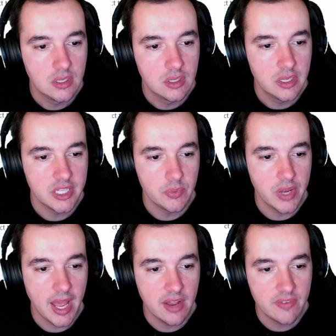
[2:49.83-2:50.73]
And then we
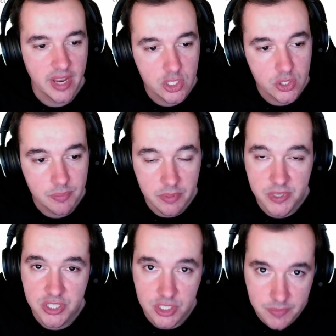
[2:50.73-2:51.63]
have Entra
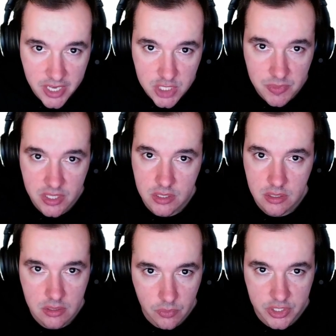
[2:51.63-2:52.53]
Permissions Management,
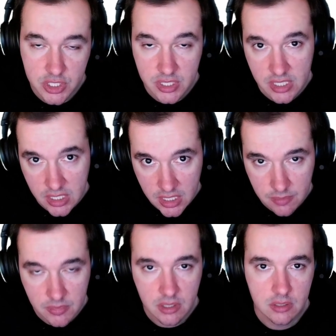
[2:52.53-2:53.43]
which is a
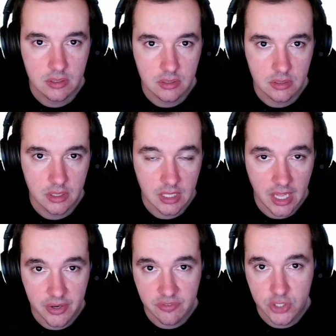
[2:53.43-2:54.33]
KIM, Cloud
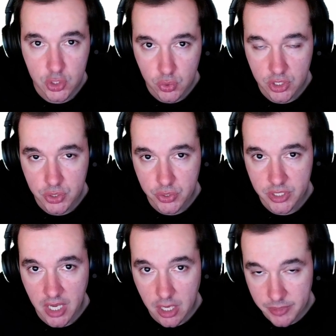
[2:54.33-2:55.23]
Infrastructure
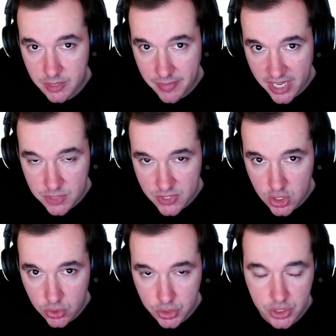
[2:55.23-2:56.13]
Entitlement Management
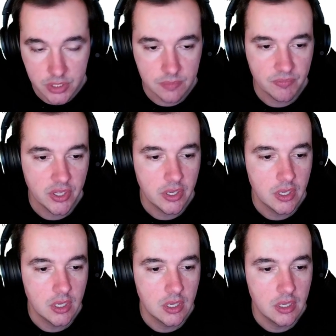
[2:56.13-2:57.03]
solution,
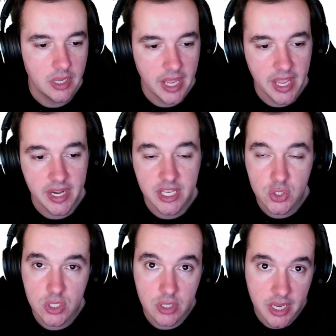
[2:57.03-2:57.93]
and
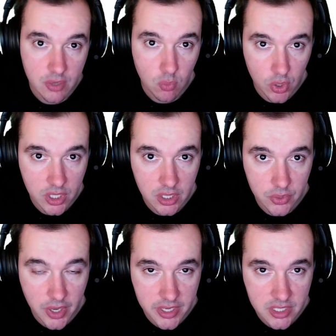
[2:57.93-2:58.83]
Entra Workload
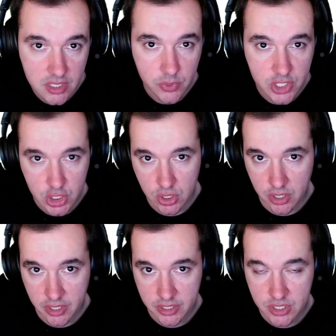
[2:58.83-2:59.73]
ID, which
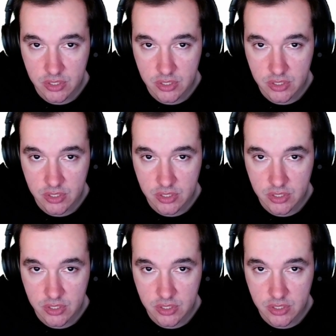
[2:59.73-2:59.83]
targets